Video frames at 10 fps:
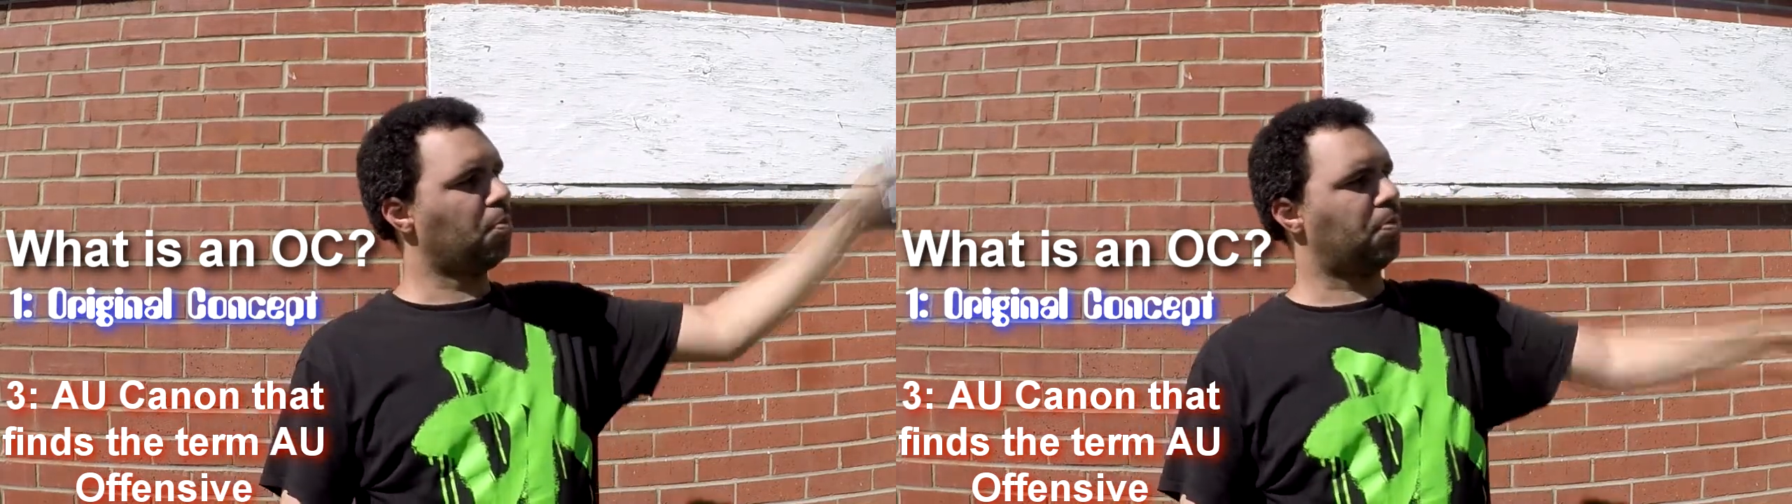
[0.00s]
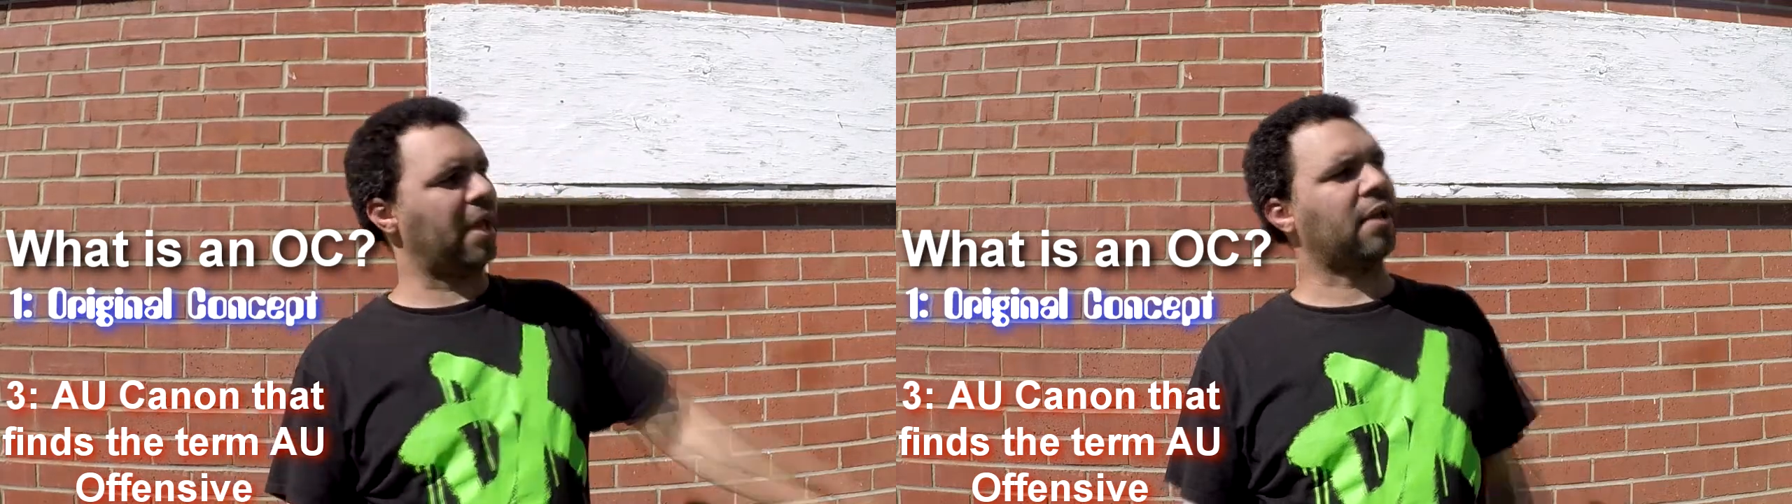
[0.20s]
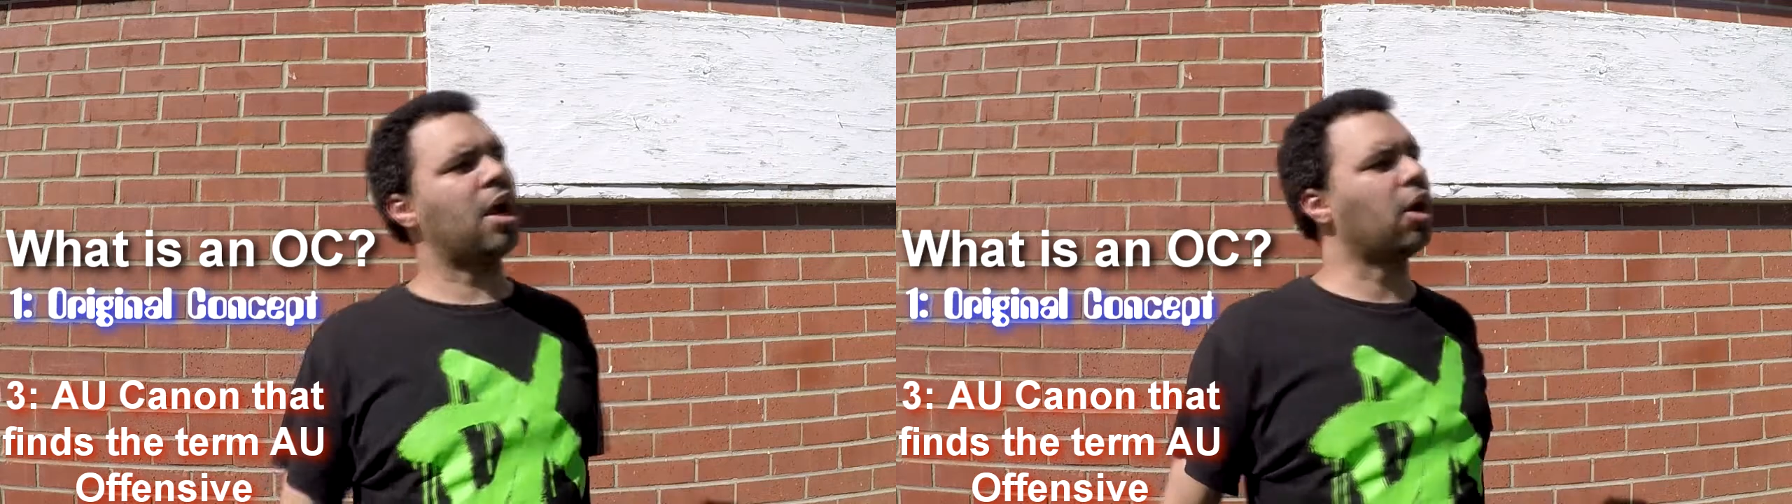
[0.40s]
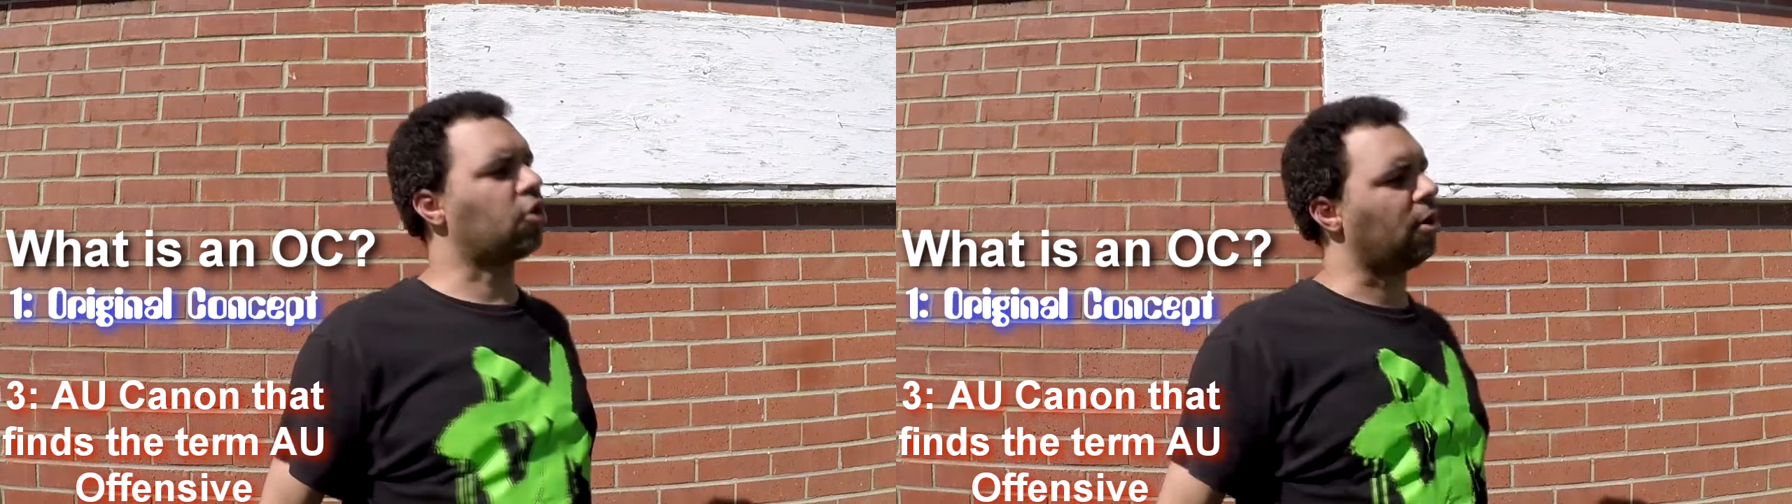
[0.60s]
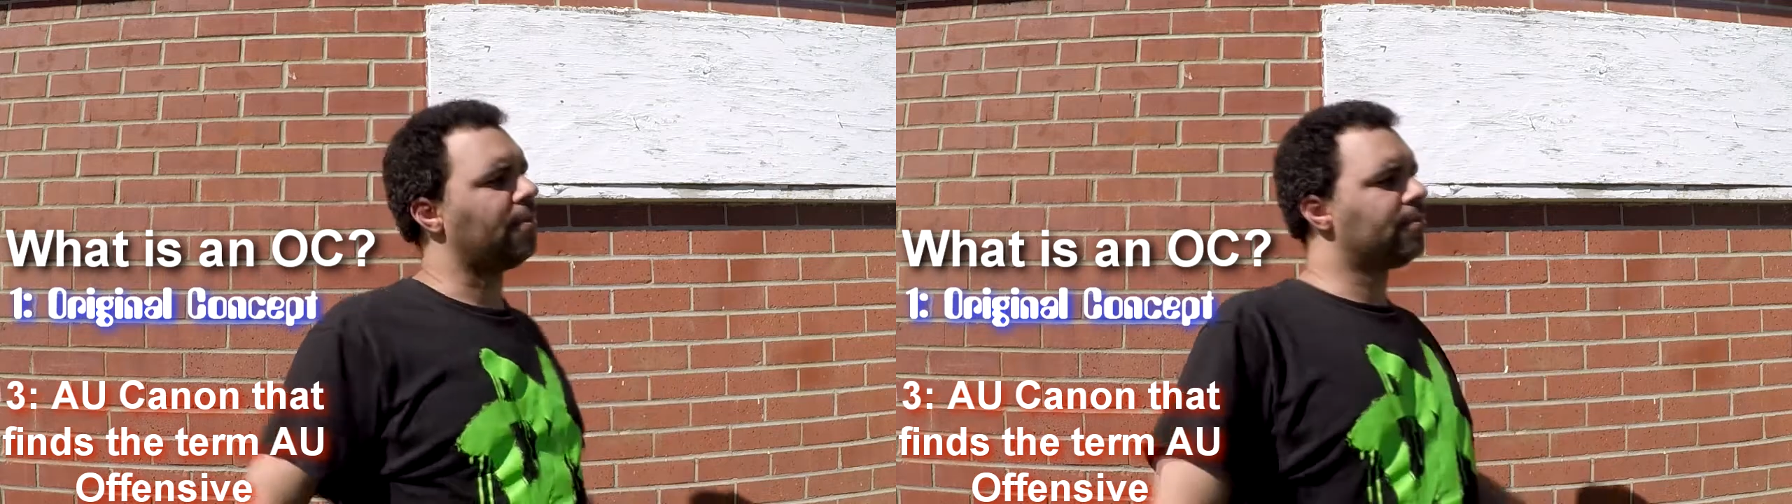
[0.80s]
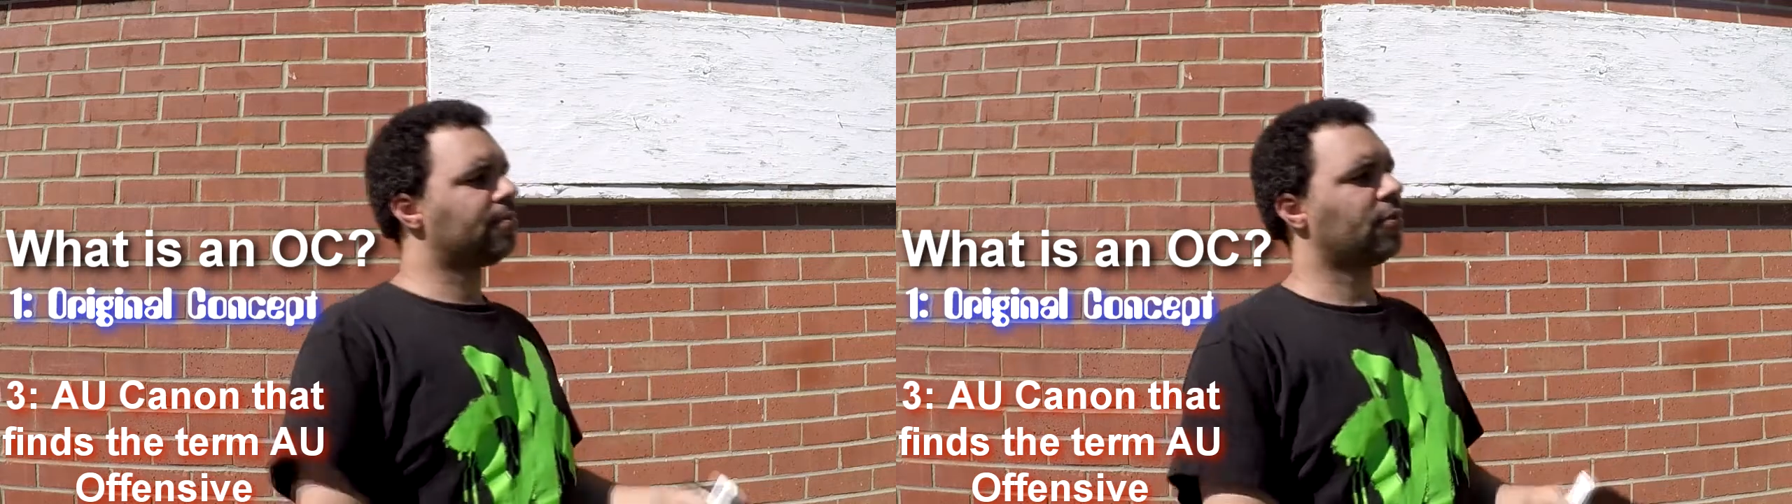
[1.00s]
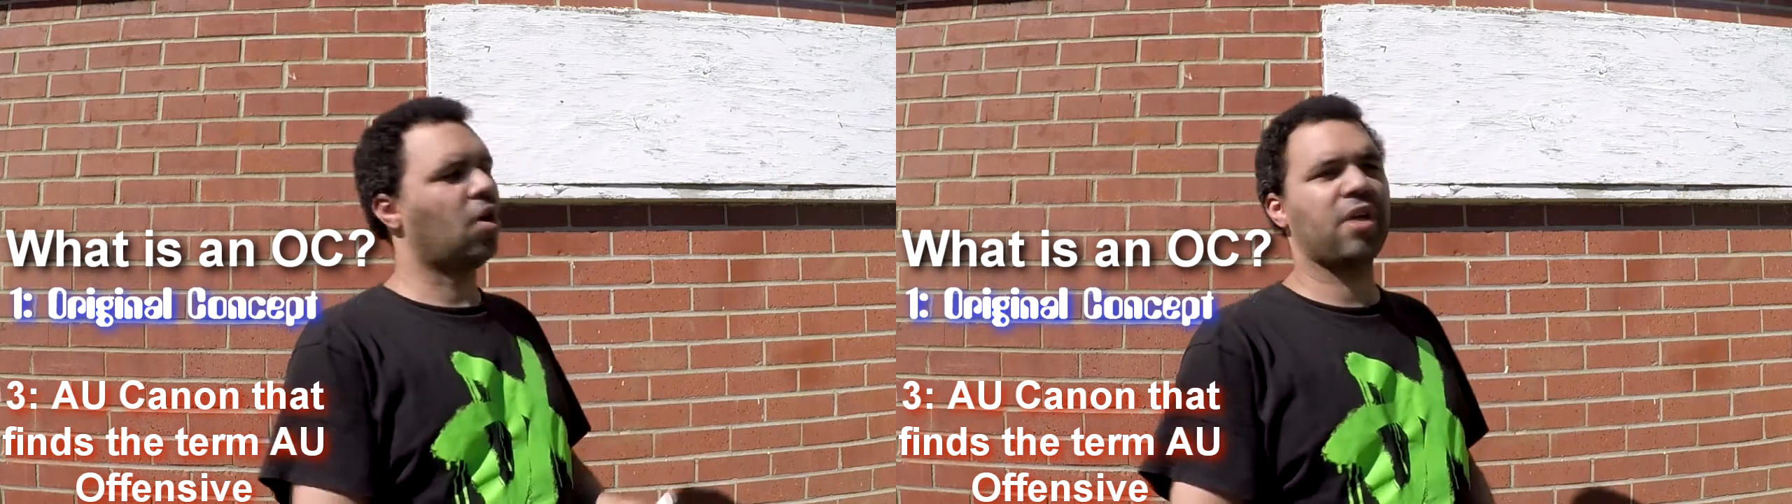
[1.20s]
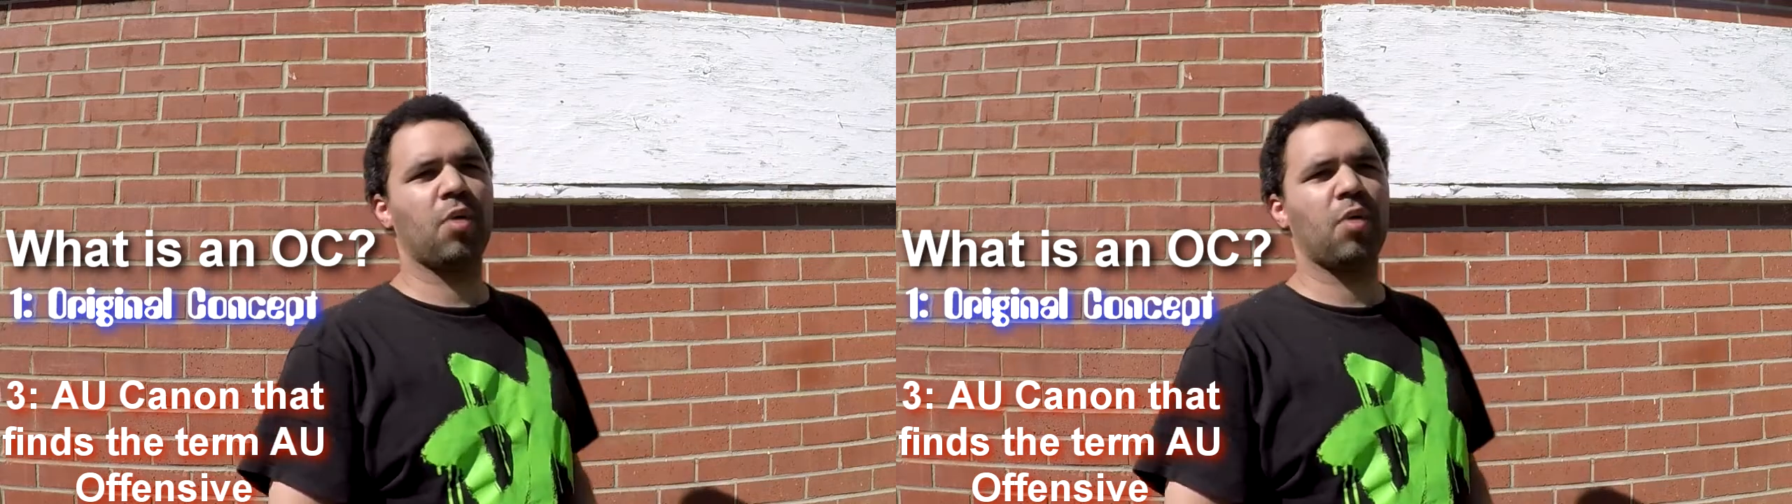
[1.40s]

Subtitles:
blank character. Okay,